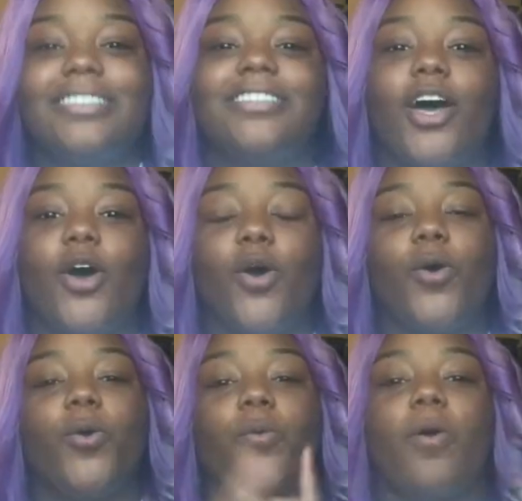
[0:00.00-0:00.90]

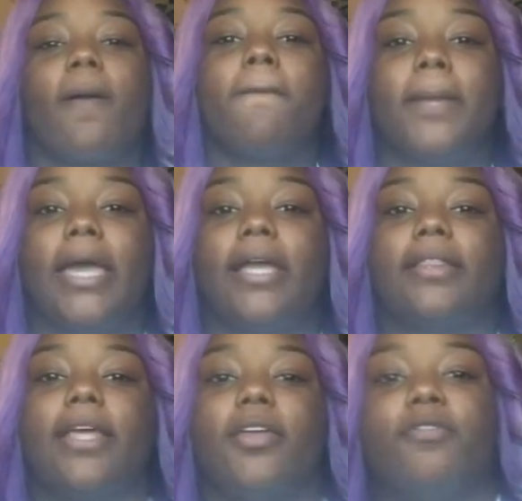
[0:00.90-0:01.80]
So welcome back,
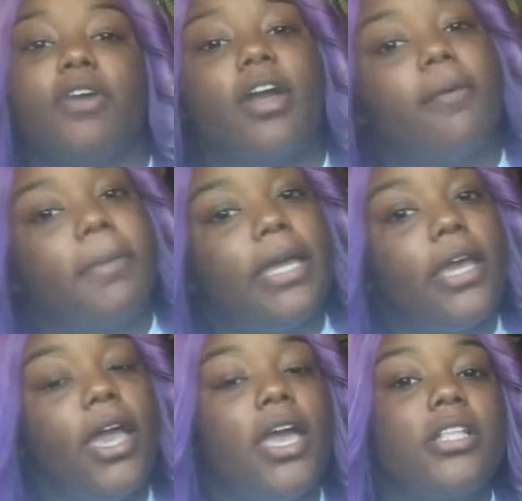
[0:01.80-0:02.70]
thank you for coming
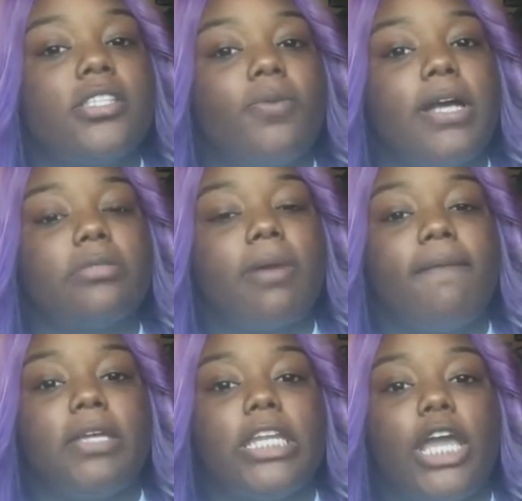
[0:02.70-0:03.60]
to watch my
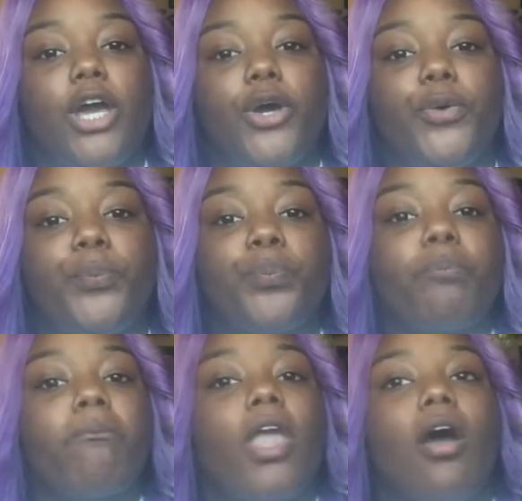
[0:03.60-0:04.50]
video.
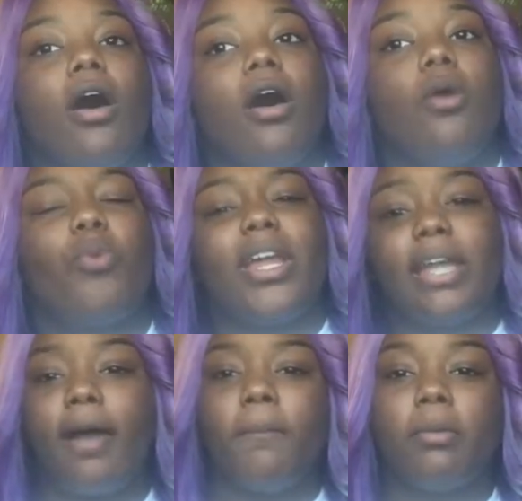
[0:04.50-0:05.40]
Right
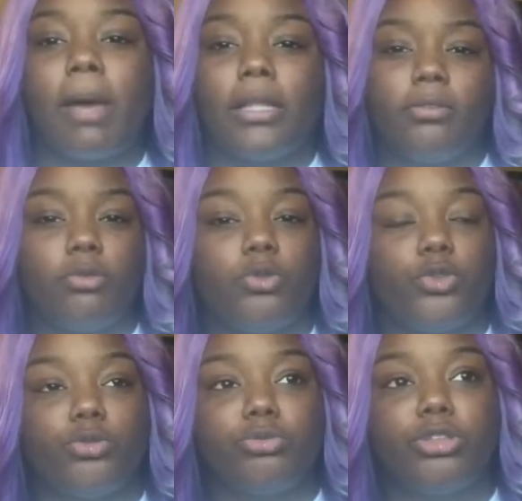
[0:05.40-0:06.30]
now I'm in my living
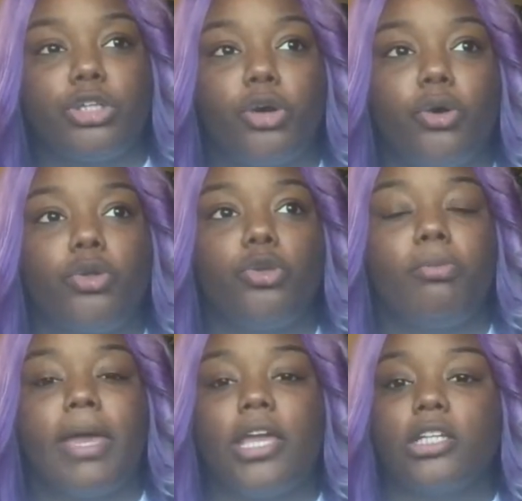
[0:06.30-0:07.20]
room, so you
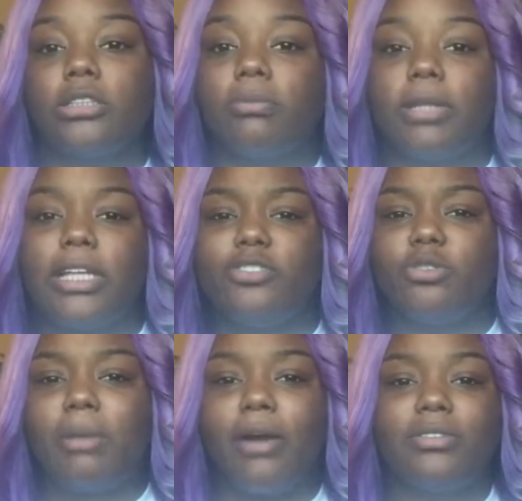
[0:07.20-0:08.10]
may hear some things
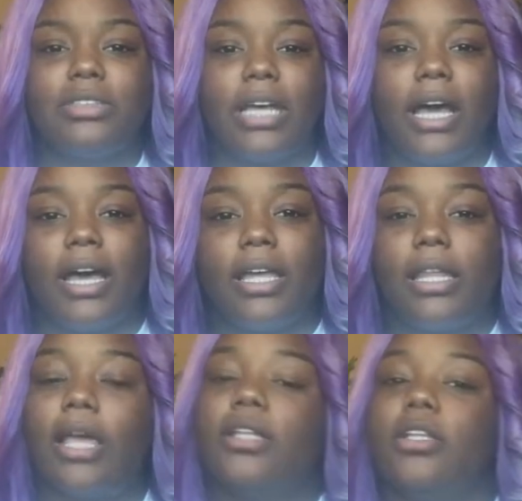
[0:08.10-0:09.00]
from outside,
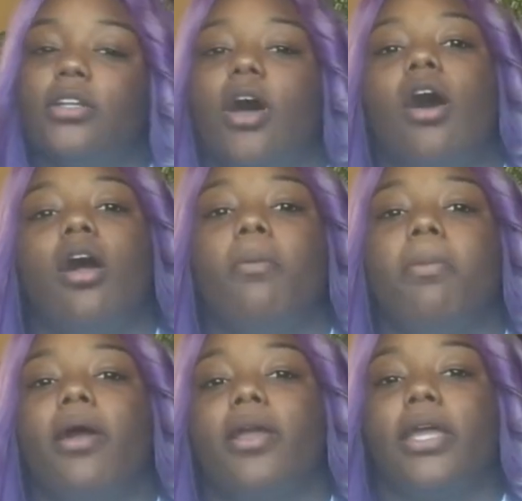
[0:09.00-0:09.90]
like the dog
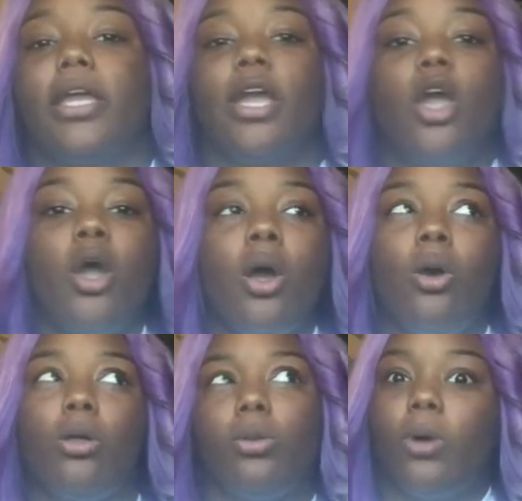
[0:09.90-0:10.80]
barking
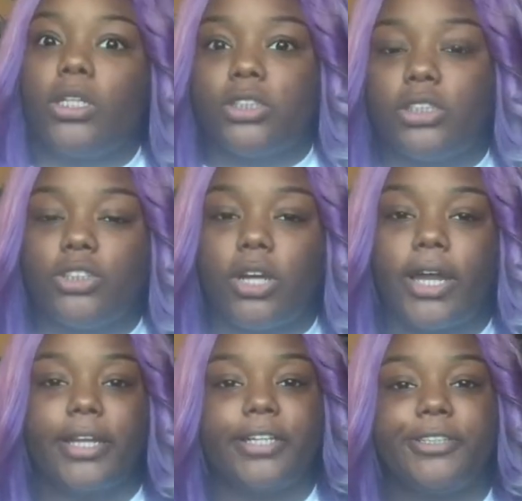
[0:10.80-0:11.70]
or the washer and
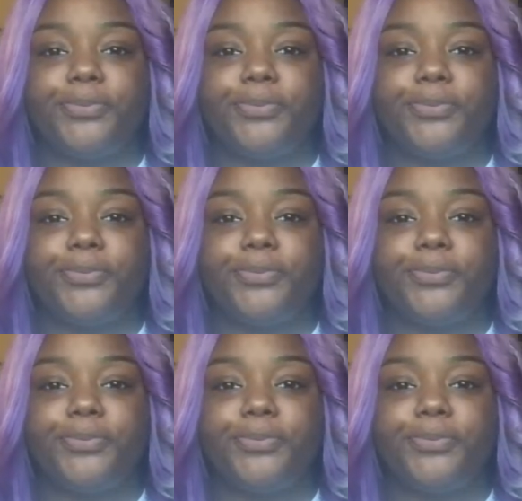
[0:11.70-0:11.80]
dryer,